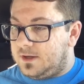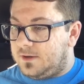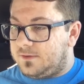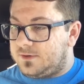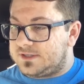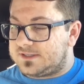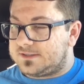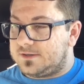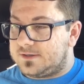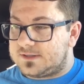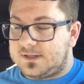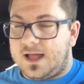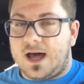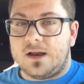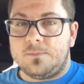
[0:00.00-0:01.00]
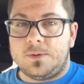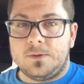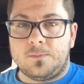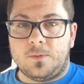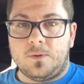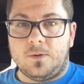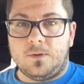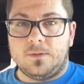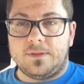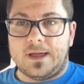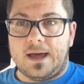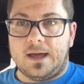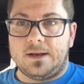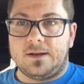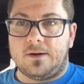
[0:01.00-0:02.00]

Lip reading: there's a lot of people that